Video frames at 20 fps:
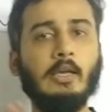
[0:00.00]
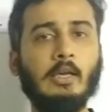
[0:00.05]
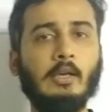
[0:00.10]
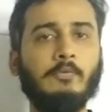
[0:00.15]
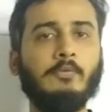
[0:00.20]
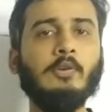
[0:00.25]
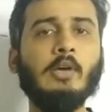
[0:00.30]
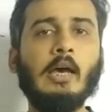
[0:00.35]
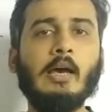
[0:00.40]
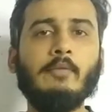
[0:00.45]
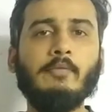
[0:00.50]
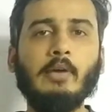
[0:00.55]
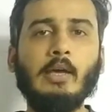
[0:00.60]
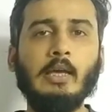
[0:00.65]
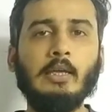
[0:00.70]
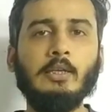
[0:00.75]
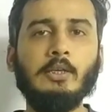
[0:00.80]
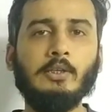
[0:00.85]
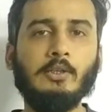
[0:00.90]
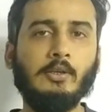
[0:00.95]
If you have
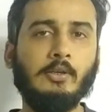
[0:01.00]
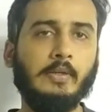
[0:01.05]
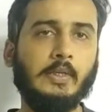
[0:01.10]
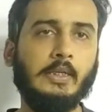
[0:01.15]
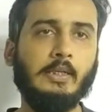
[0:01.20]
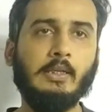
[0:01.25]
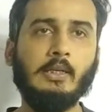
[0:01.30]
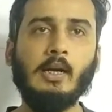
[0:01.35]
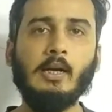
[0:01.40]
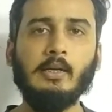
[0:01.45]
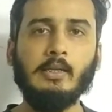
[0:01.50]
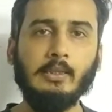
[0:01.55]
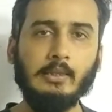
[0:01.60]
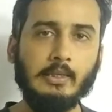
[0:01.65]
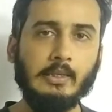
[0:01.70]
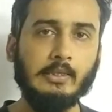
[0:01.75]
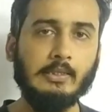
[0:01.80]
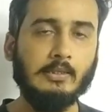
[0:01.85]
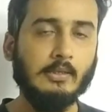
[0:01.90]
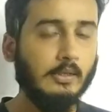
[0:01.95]
any query regarding
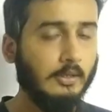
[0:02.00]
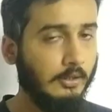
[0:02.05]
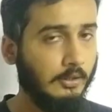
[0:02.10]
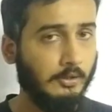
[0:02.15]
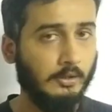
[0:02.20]
this,